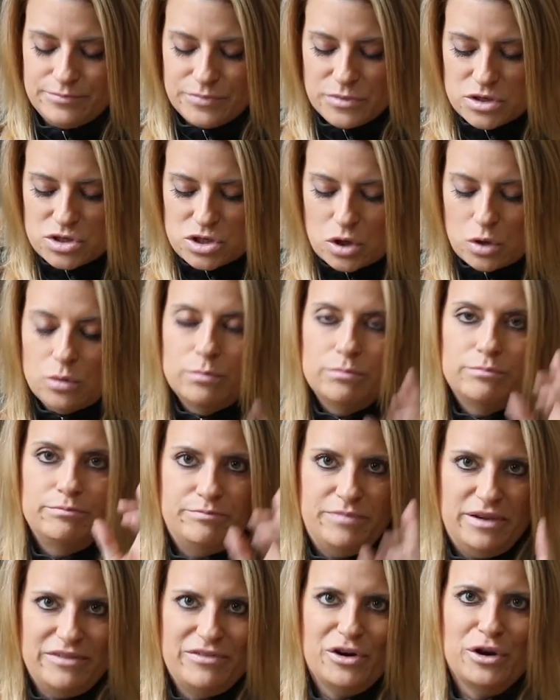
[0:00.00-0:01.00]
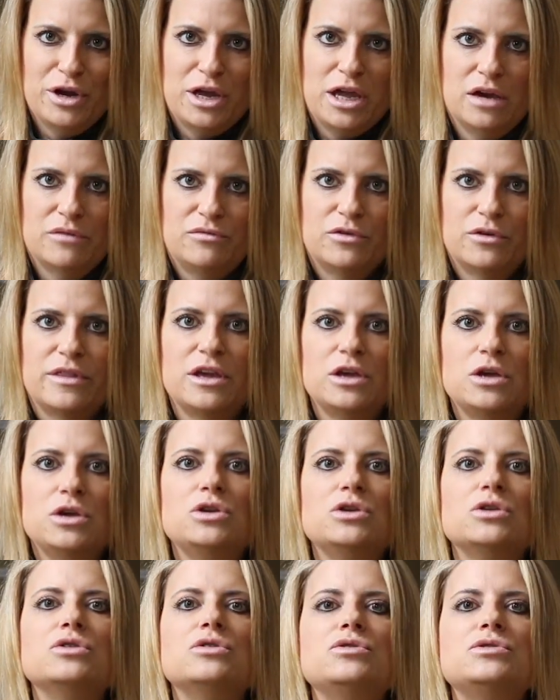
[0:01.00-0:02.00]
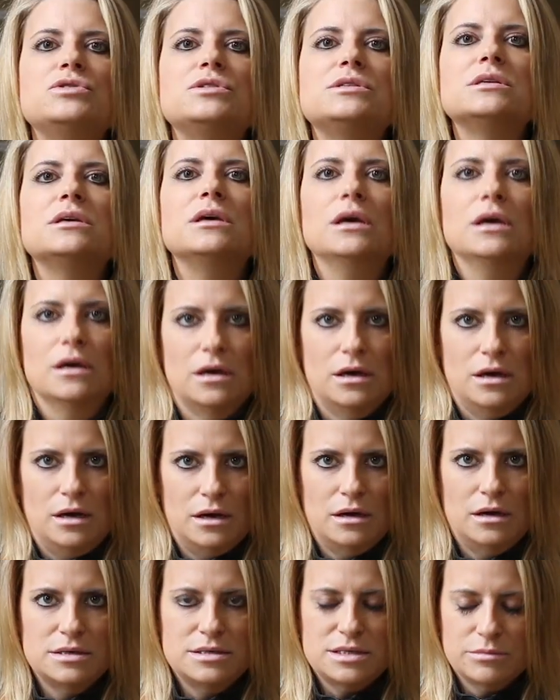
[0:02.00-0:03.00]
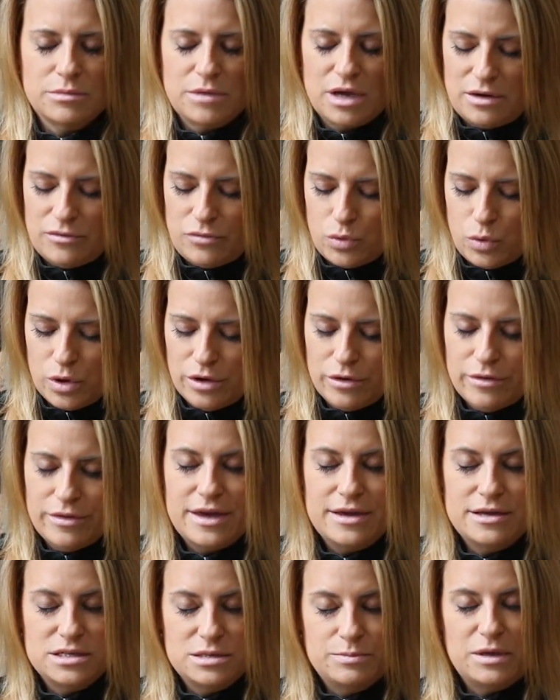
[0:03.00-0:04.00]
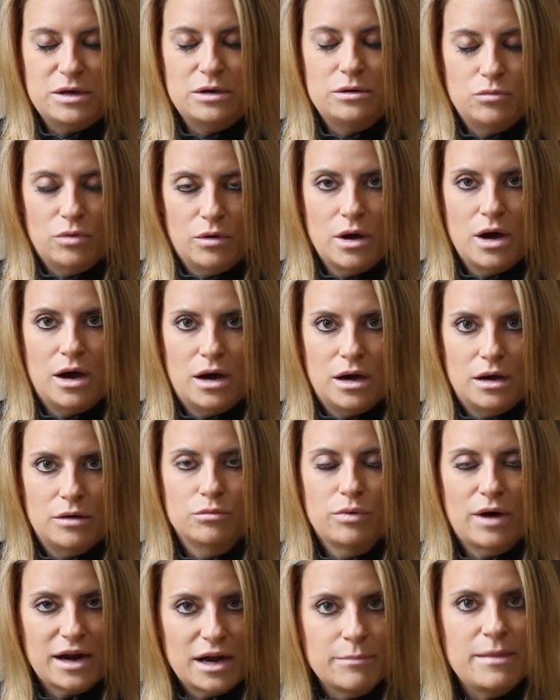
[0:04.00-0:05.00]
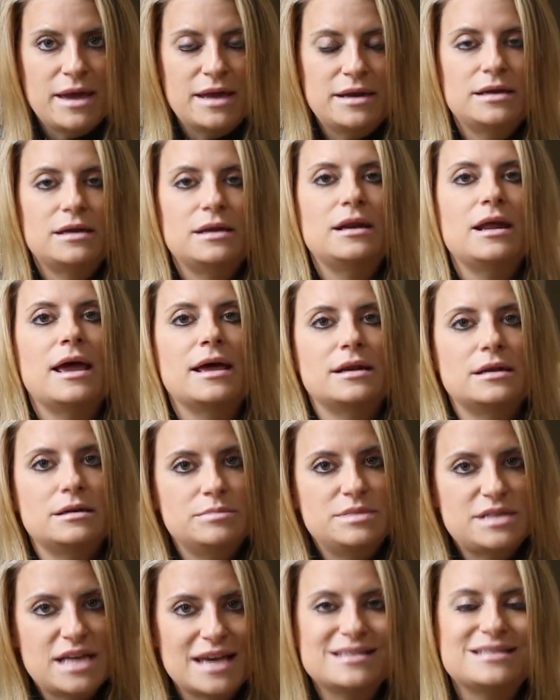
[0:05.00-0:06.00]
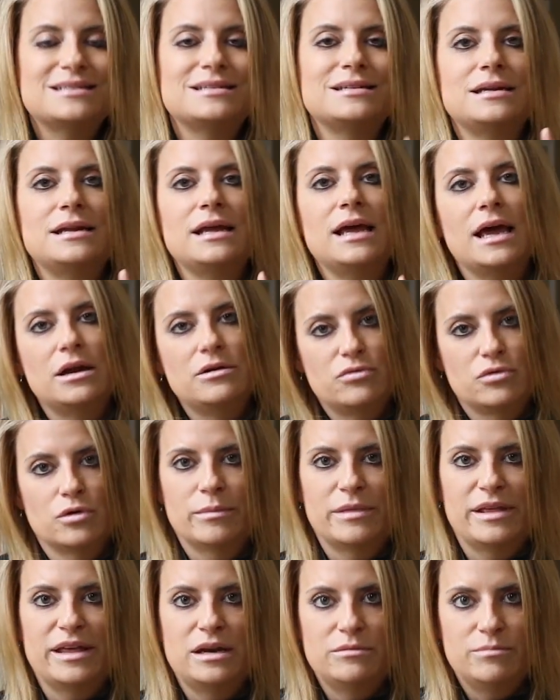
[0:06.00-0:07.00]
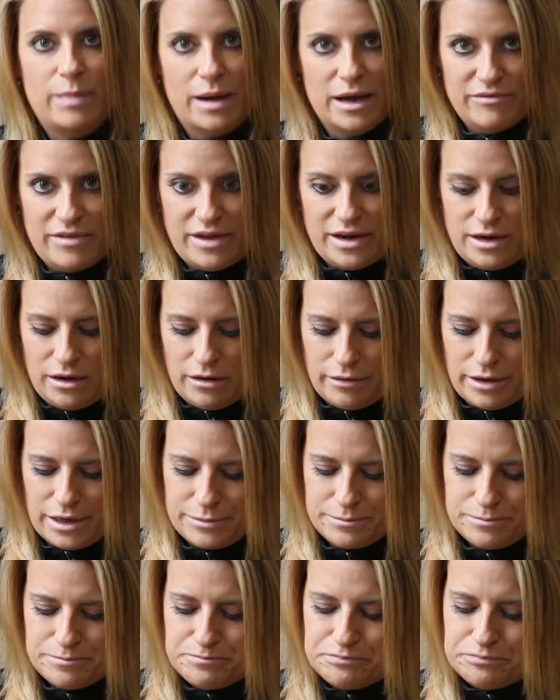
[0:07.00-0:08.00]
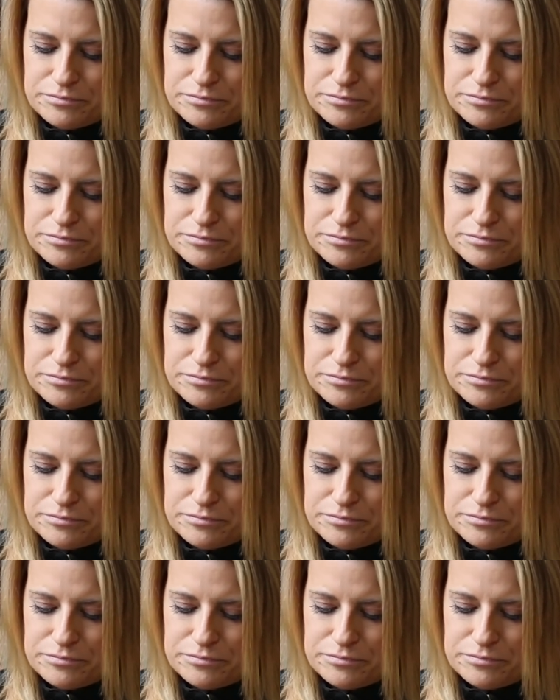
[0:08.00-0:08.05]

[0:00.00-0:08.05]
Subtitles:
So be very careful that you use some kind of oil that has been recommended and tested and formulated by a veterinarian.